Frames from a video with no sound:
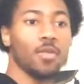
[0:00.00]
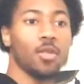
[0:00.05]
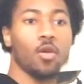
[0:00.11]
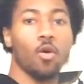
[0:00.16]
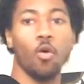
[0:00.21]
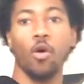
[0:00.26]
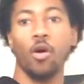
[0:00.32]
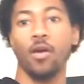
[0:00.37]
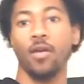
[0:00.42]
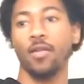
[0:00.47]

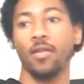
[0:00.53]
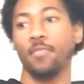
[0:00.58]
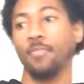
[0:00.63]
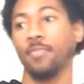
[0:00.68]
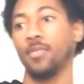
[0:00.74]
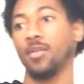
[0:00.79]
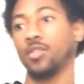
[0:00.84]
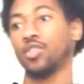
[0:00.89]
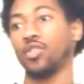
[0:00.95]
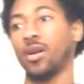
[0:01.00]
on
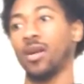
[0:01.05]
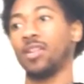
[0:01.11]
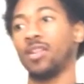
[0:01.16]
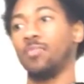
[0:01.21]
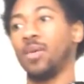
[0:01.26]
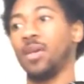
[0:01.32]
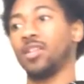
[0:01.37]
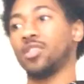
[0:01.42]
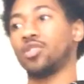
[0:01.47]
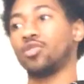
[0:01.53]
trying to
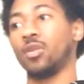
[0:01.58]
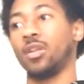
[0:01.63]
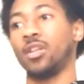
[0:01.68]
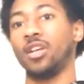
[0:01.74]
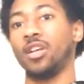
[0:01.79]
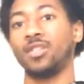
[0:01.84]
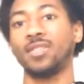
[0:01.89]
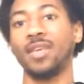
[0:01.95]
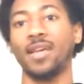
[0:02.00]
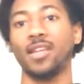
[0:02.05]
make sure that they're
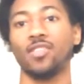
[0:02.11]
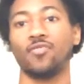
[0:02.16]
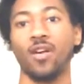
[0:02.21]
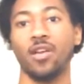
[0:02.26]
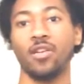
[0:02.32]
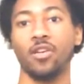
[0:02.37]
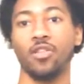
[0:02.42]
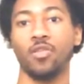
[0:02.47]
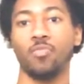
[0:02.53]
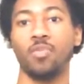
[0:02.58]

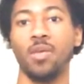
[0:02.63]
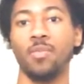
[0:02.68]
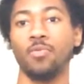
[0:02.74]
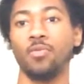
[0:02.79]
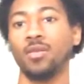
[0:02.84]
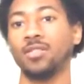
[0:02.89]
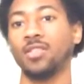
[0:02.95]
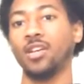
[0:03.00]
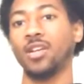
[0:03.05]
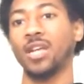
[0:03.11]
satisfying other people,
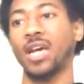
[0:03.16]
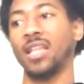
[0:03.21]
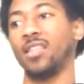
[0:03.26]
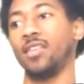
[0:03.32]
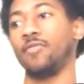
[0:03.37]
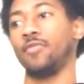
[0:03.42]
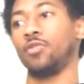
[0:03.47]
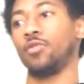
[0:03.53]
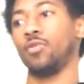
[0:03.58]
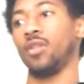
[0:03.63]
because they're not
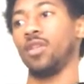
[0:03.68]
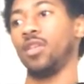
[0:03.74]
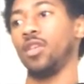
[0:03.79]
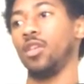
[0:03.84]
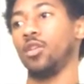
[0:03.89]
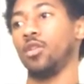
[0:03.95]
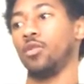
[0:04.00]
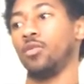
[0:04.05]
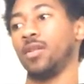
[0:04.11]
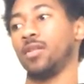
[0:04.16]
living through the
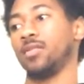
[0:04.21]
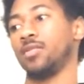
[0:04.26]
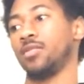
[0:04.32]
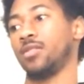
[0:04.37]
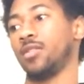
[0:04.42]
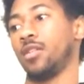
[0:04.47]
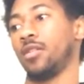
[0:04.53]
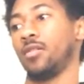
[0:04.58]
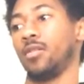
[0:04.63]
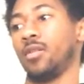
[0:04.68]
ego
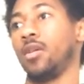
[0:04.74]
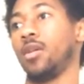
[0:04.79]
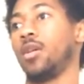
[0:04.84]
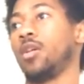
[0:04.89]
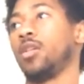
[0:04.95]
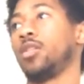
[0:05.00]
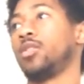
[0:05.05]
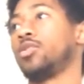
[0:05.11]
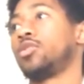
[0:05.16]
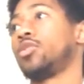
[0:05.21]
necessarily,
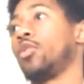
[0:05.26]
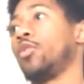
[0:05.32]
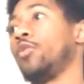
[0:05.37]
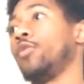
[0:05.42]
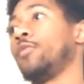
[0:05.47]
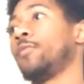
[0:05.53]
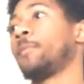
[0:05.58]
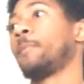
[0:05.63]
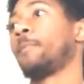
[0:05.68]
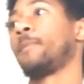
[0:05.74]
so,
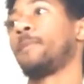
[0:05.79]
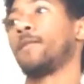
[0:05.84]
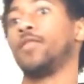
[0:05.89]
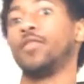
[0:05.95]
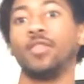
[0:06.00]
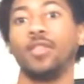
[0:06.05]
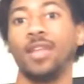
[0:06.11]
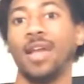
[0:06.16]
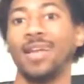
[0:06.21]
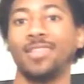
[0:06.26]
or
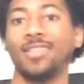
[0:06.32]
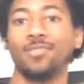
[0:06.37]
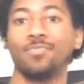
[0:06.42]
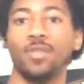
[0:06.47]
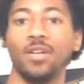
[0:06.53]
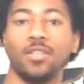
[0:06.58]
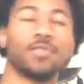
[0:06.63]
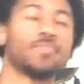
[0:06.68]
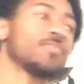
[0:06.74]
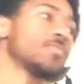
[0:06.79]
not as
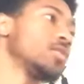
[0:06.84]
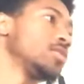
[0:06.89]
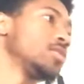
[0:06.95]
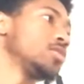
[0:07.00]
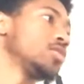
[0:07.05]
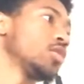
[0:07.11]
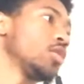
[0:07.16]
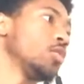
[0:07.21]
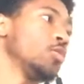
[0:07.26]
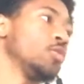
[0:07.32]
much.
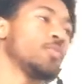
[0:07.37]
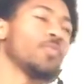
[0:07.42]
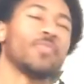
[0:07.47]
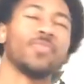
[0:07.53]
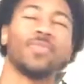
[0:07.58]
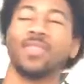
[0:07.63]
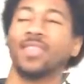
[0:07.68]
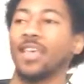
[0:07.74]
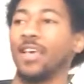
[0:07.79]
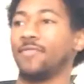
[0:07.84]
So
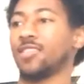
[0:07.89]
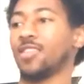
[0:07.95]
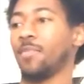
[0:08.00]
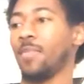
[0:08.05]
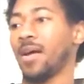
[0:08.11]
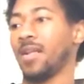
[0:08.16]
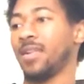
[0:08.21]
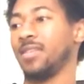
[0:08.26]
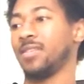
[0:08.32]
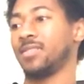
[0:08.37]
if
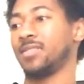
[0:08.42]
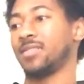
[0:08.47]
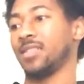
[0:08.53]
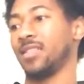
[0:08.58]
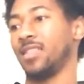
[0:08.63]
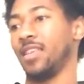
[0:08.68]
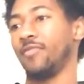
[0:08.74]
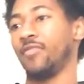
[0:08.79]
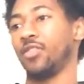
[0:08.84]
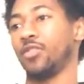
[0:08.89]
somebody's
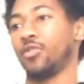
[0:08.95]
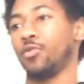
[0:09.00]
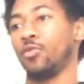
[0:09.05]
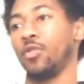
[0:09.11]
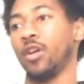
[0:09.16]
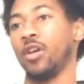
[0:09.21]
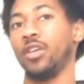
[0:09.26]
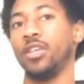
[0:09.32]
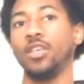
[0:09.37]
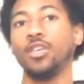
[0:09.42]
living through
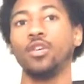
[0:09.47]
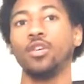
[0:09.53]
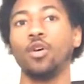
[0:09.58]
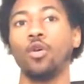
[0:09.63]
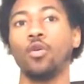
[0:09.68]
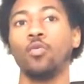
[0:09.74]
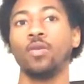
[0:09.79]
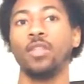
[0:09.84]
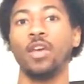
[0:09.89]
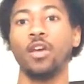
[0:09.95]
their
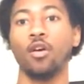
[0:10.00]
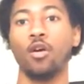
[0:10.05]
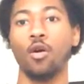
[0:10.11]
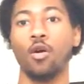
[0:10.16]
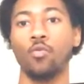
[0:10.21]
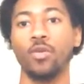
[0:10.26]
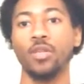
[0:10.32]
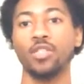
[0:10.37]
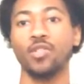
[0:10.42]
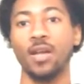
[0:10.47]
ego and they're
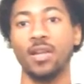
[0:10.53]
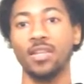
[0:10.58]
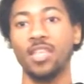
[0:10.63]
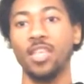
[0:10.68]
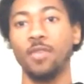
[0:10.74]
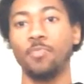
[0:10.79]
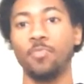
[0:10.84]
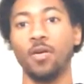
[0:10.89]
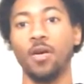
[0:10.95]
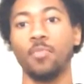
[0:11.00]
always trying to
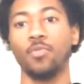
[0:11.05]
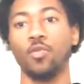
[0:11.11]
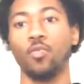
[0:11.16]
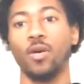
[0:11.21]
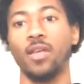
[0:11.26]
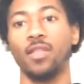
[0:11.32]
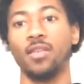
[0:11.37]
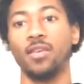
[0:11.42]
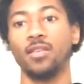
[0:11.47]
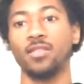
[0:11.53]
keep up the
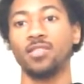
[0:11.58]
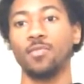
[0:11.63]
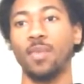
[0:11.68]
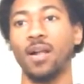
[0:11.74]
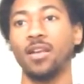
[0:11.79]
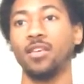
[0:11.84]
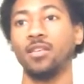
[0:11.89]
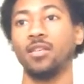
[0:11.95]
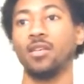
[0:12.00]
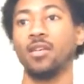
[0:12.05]
way that
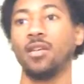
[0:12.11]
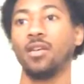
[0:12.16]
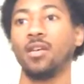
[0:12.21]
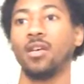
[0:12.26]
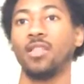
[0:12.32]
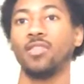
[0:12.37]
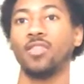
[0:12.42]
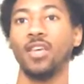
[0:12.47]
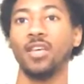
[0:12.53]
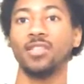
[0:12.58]
somebody
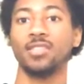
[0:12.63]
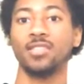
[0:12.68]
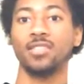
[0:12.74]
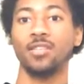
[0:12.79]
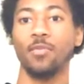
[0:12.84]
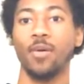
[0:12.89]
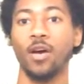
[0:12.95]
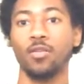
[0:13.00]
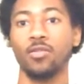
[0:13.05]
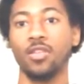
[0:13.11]
thinks
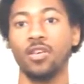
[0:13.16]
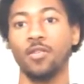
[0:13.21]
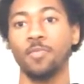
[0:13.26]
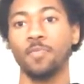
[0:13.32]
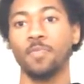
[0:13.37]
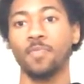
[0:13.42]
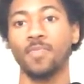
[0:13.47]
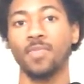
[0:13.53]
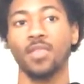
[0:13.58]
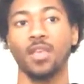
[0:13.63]
about them,
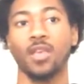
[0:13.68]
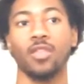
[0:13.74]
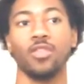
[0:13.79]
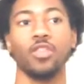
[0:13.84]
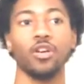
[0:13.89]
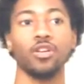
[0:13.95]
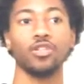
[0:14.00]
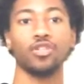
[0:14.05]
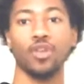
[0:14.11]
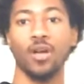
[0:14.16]

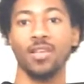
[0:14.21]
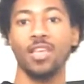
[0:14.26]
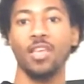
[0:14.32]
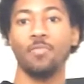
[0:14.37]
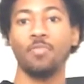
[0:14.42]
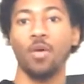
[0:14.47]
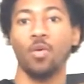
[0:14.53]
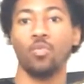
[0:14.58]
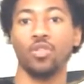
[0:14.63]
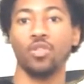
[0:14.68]
they're trying to keep
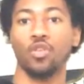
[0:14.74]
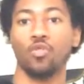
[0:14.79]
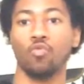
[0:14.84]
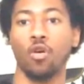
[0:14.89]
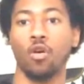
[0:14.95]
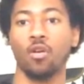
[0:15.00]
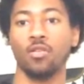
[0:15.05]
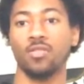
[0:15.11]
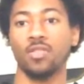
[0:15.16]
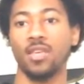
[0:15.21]
up with the
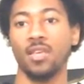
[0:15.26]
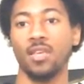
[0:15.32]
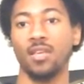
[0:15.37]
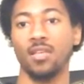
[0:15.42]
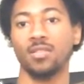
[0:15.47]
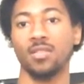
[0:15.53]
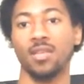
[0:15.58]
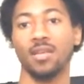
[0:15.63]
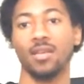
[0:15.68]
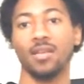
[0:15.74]
wrong things.